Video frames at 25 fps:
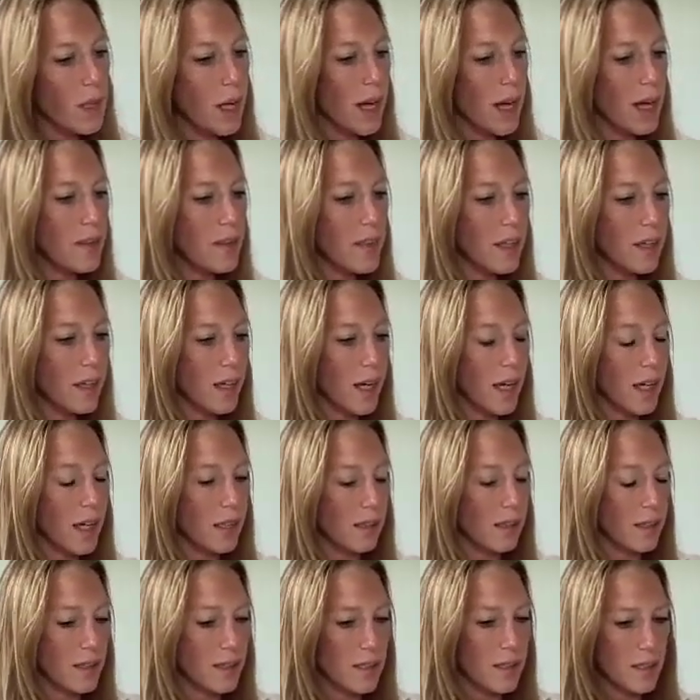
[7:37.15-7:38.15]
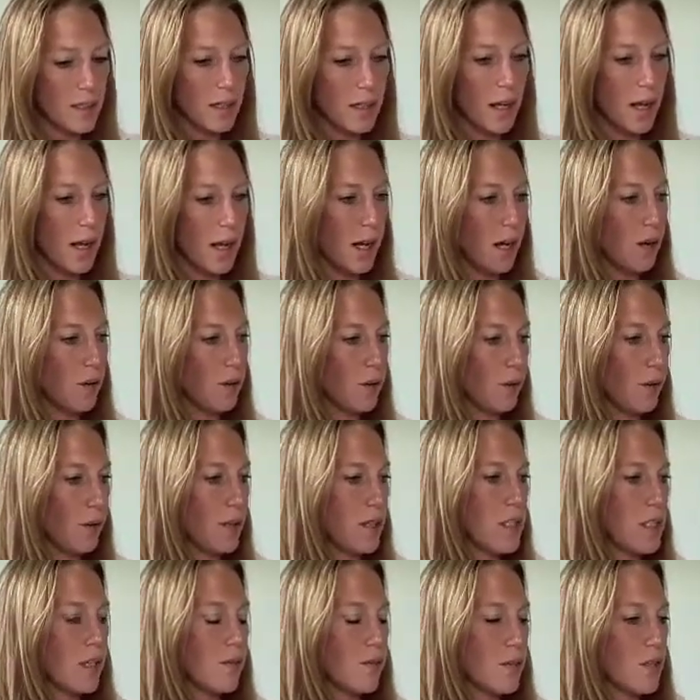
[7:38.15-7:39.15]
I think I listed out, or
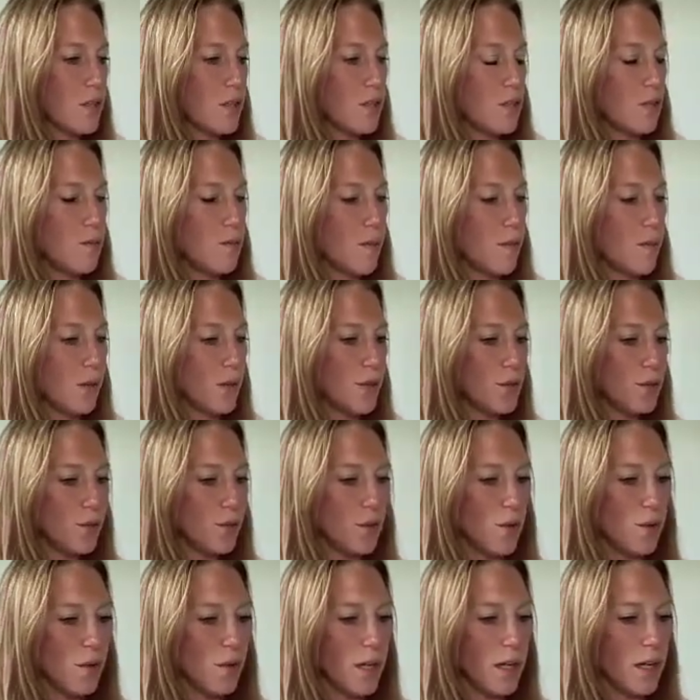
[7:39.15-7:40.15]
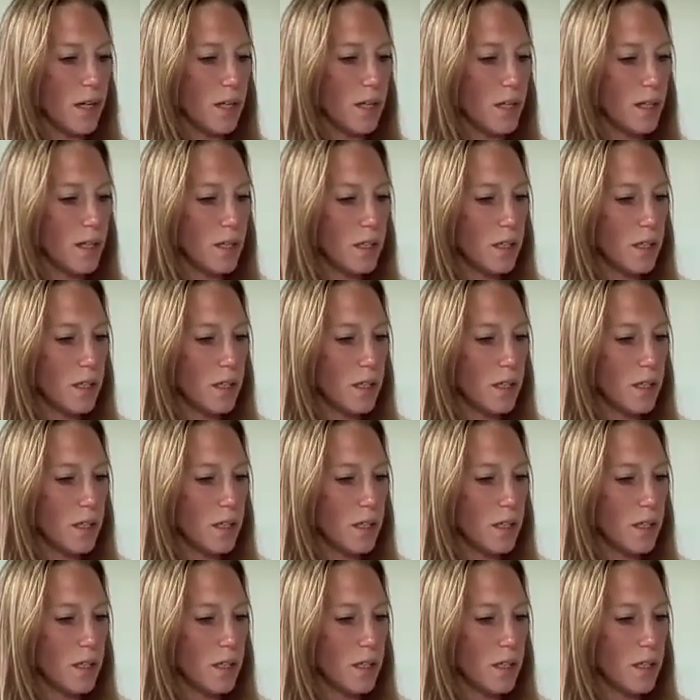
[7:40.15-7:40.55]
let's even just do March real quick.